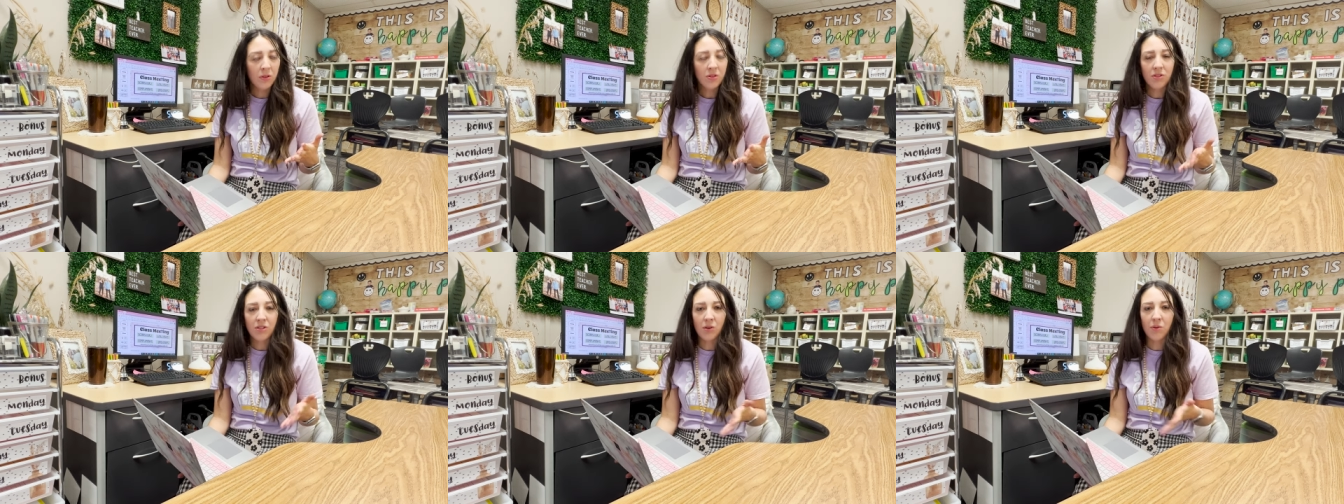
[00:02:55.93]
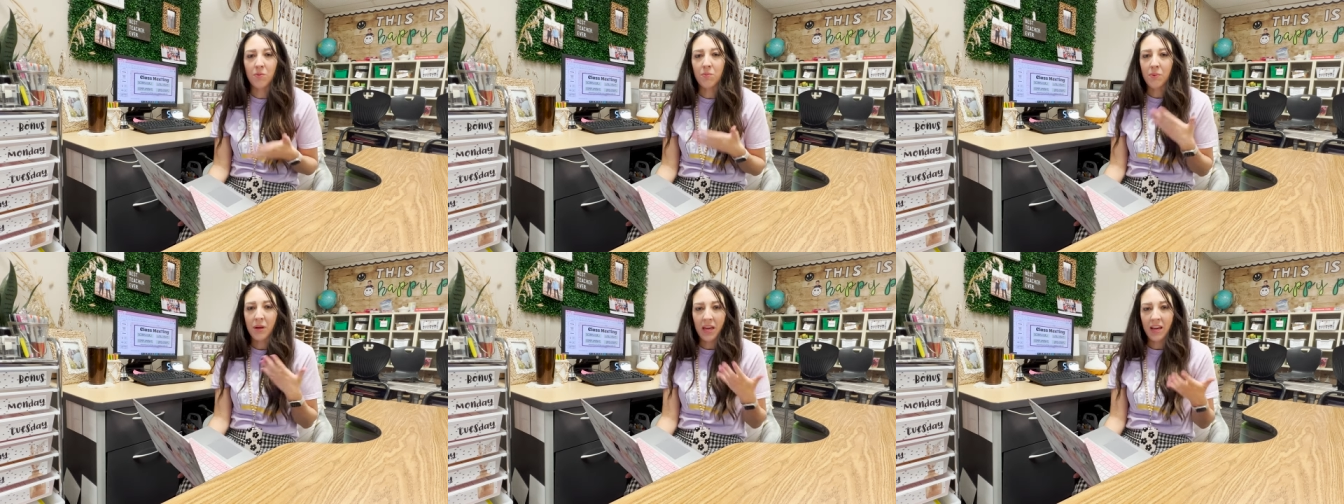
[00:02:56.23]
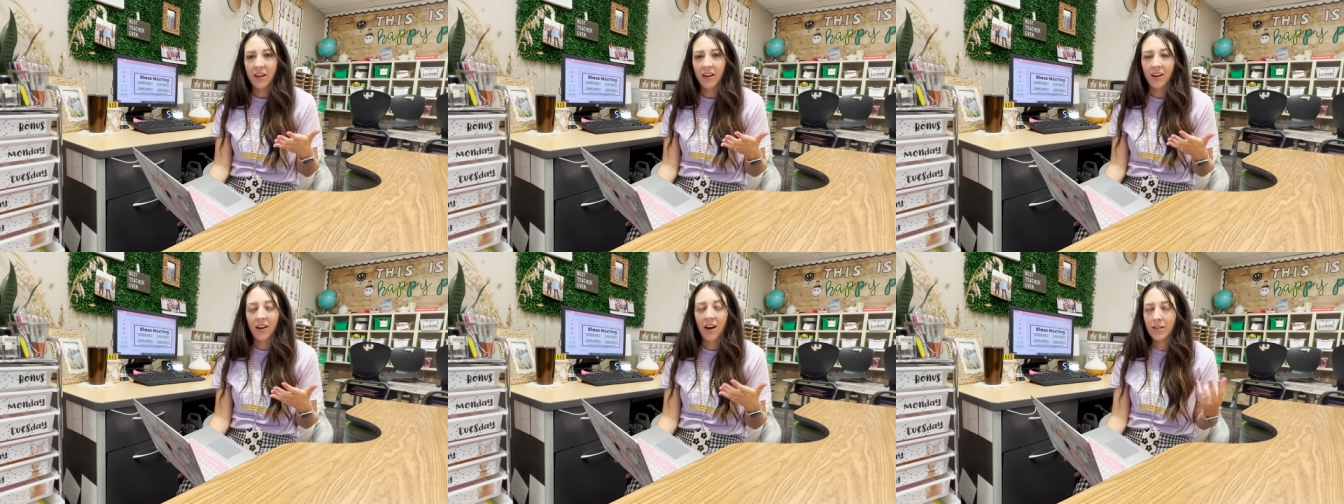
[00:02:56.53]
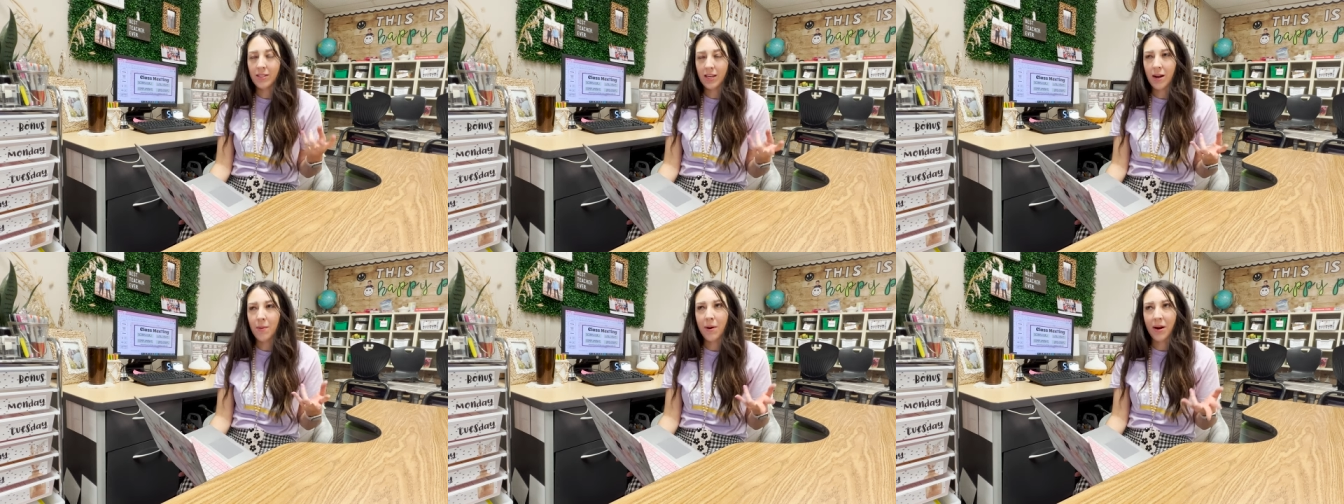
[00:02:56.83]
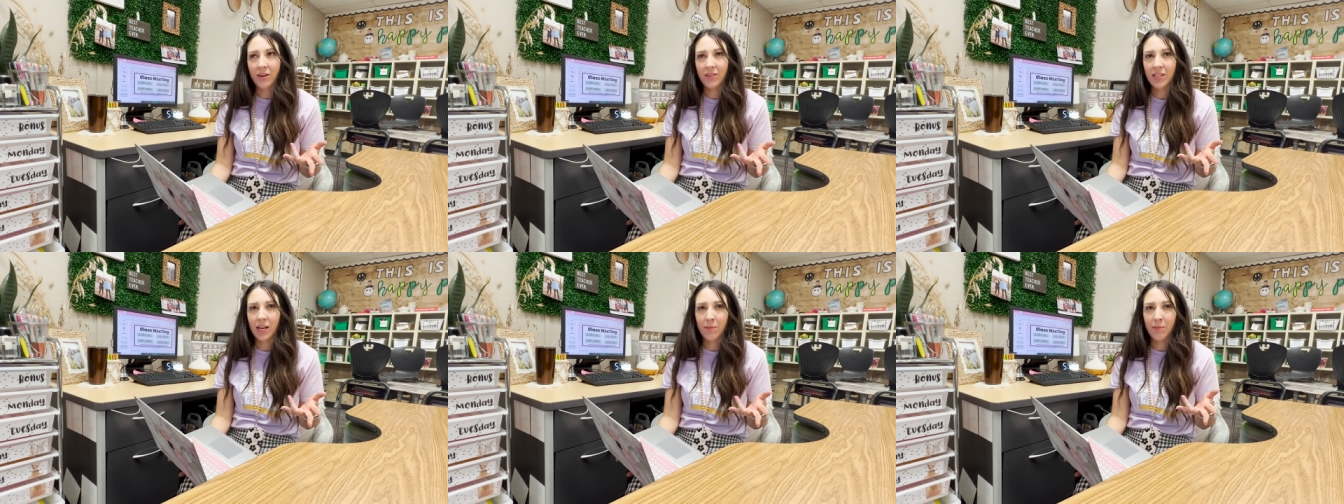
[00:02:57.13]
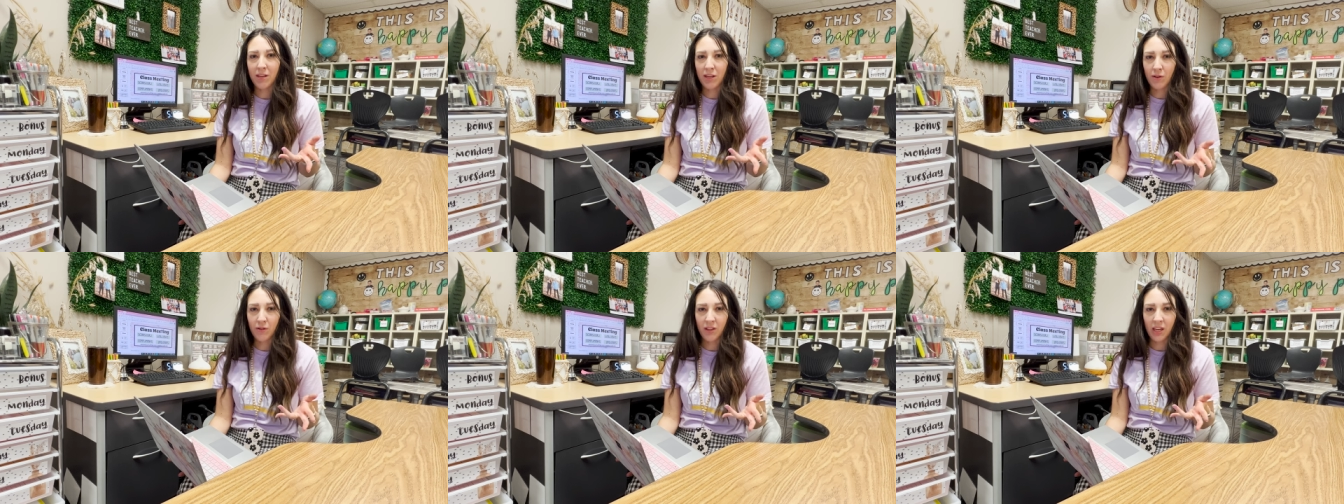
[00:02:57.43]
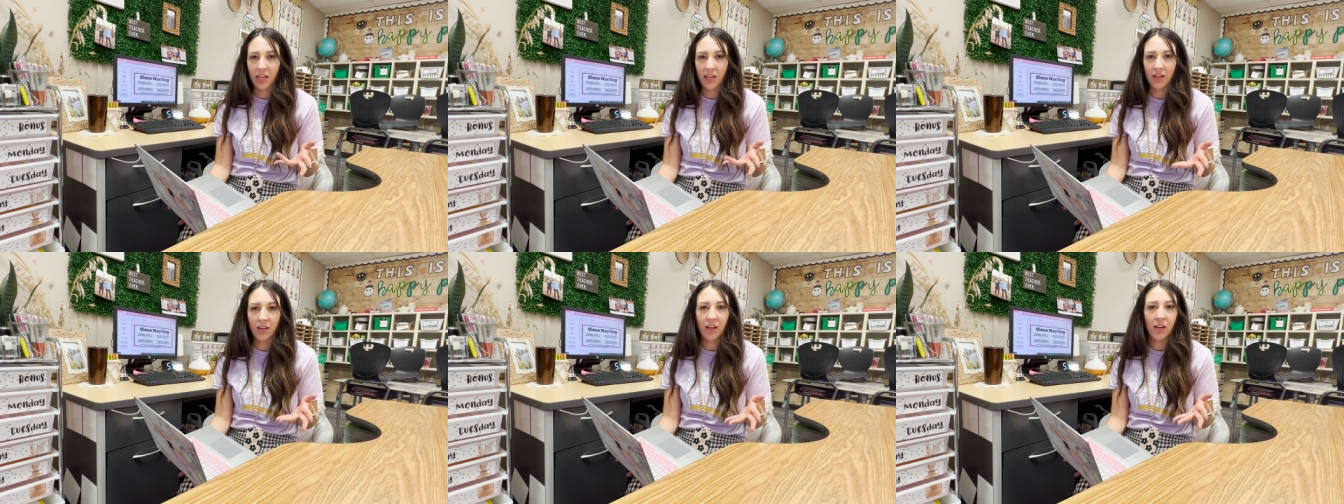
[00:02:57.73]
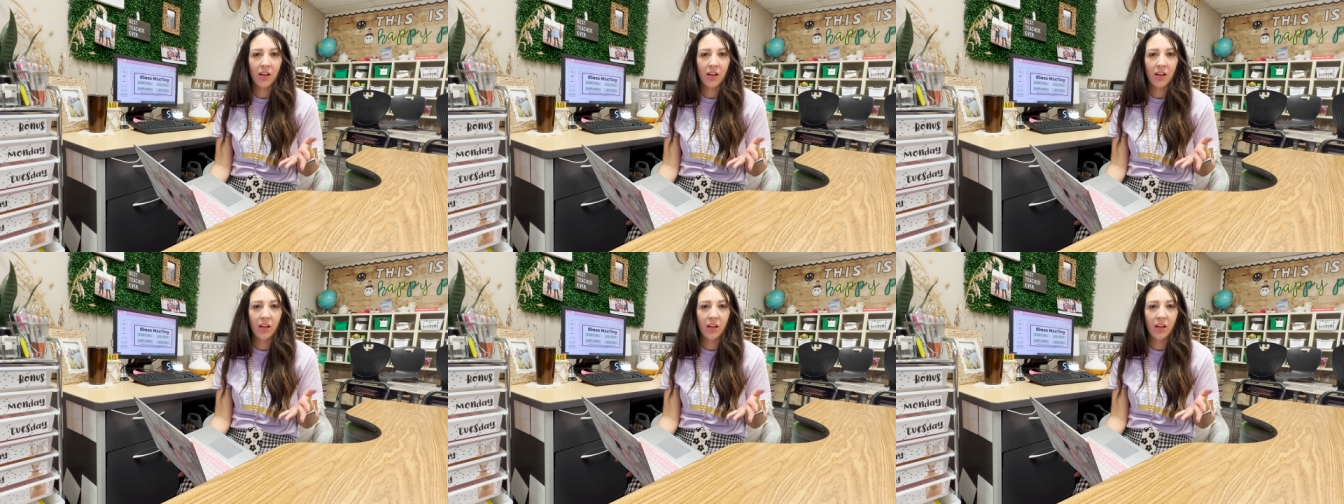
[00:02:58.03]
So pick a set amount of time that you think